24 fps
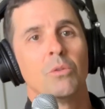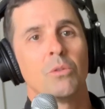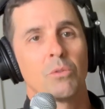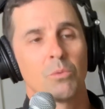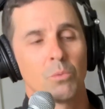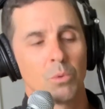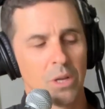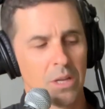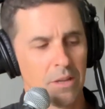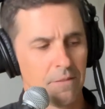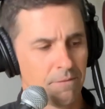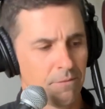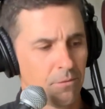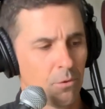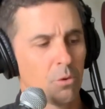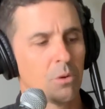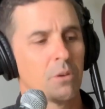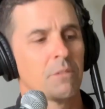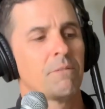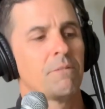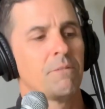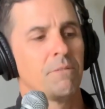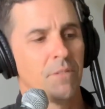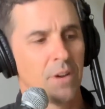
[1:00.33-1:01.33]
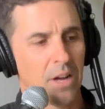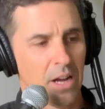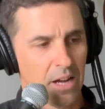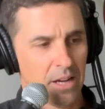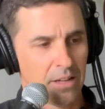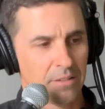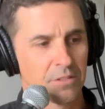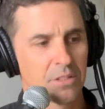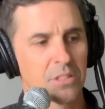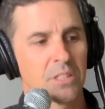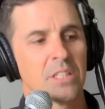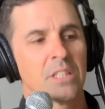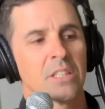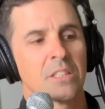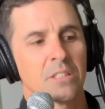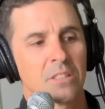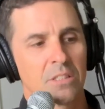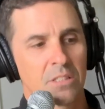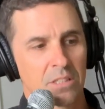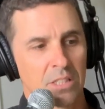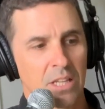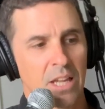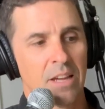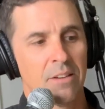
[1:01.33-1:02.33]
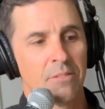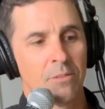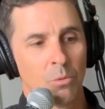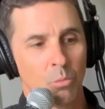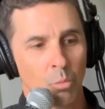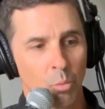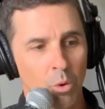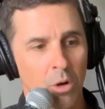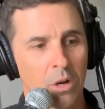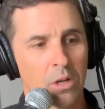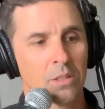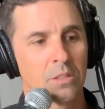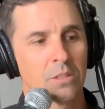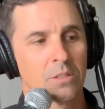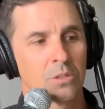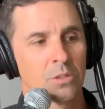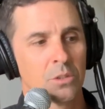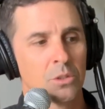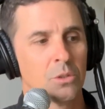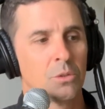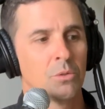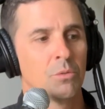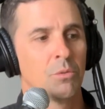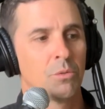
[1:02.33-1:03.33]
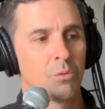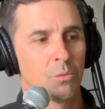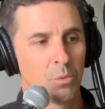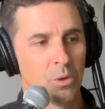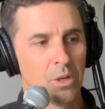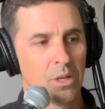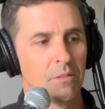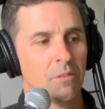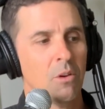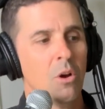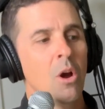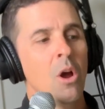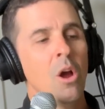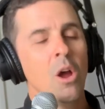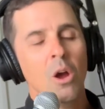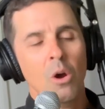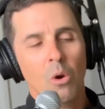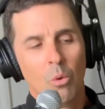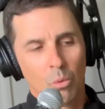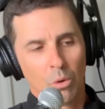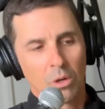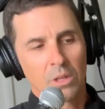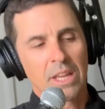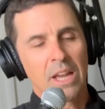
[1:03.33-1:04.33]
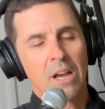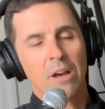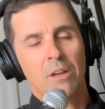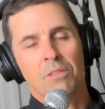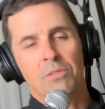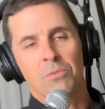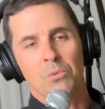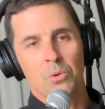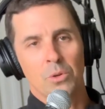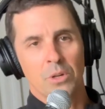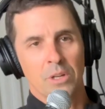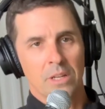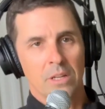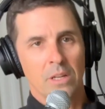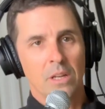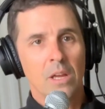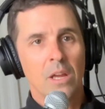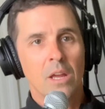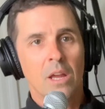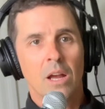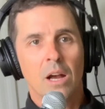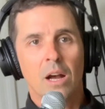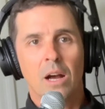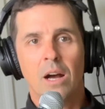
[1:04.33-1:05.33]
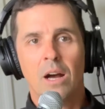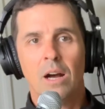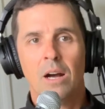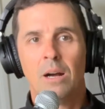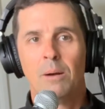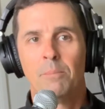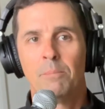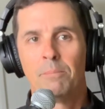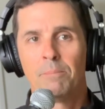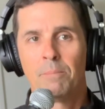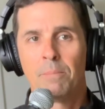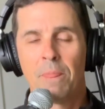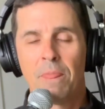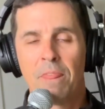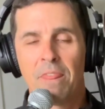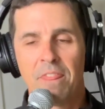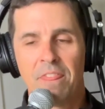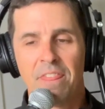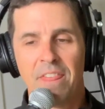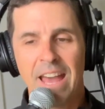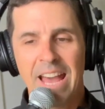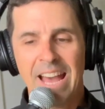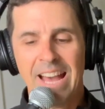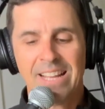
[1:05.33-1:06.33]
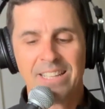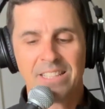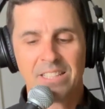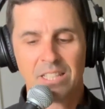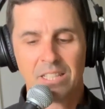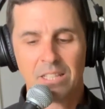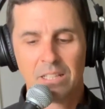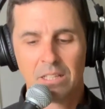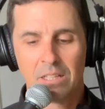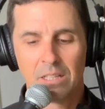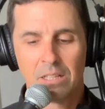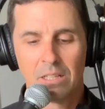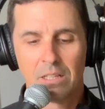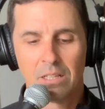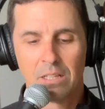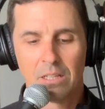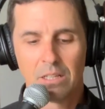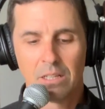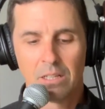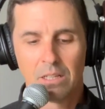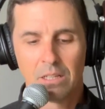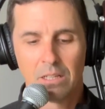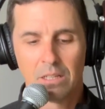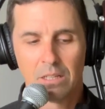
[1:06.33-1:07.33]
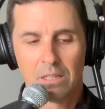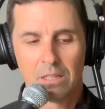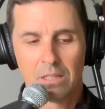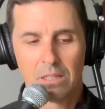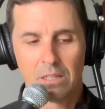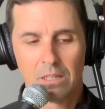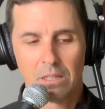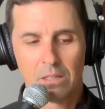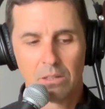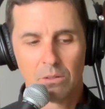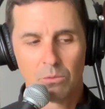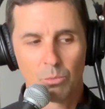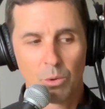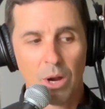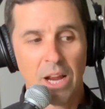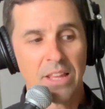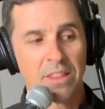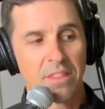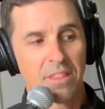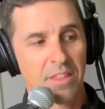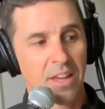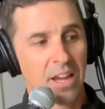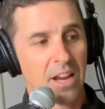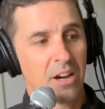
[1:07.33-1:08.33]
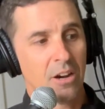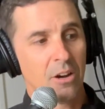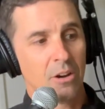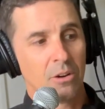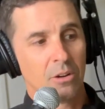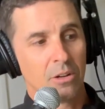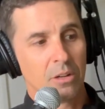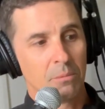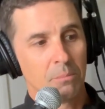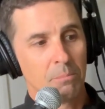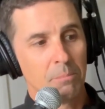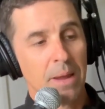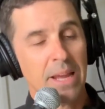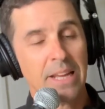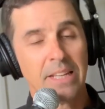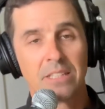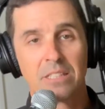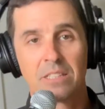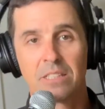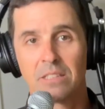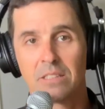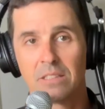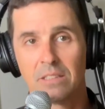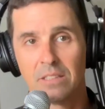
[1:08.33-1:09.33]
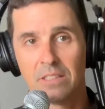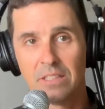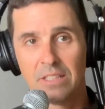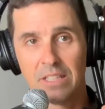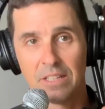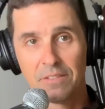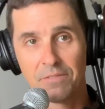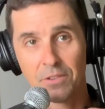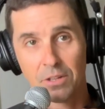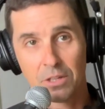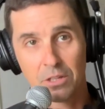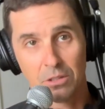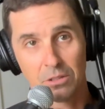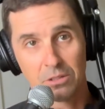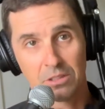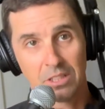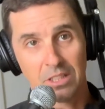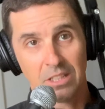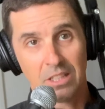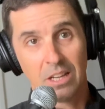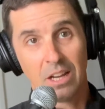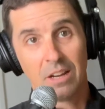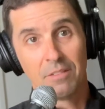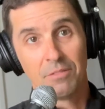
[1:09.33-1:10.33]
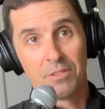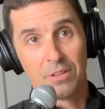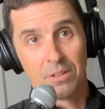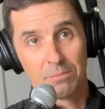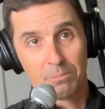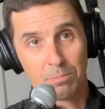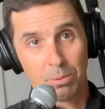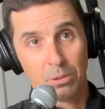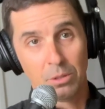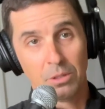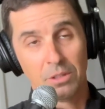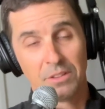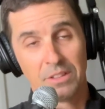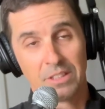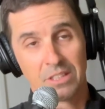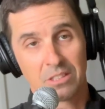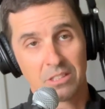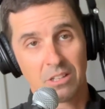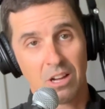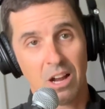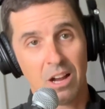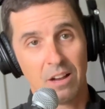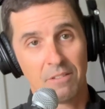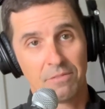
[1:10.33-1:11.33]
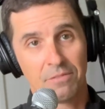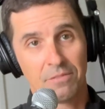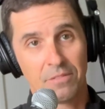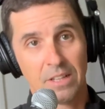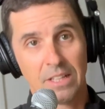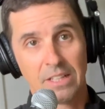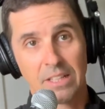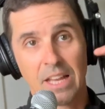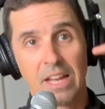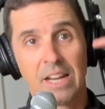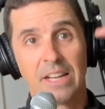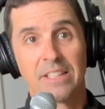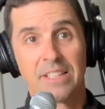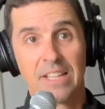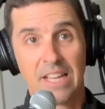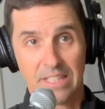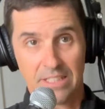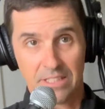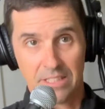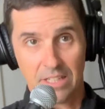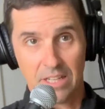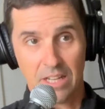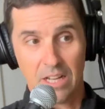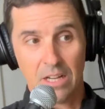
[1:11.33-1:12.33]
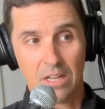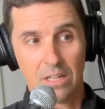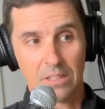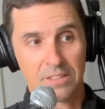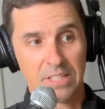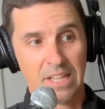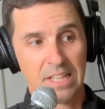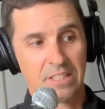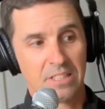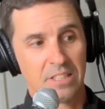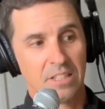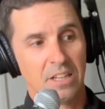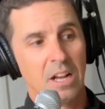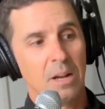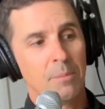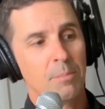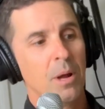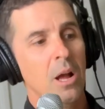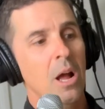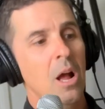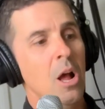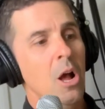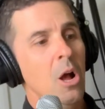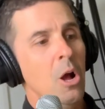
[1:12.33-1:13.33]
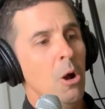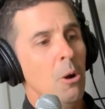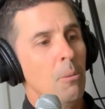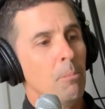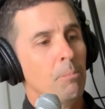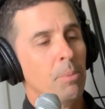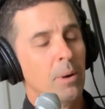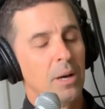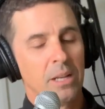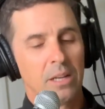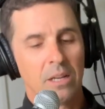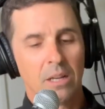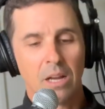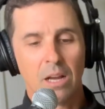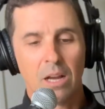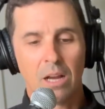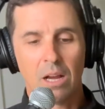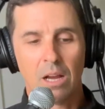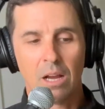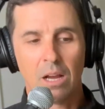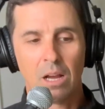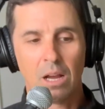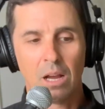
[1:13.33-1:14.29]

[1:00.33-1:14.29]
2, 3, 4, 5, 6, 7. 1, 2, 3. We'll count through it. That right there makes the difficulty of pulling this off. It kind of takes it up, but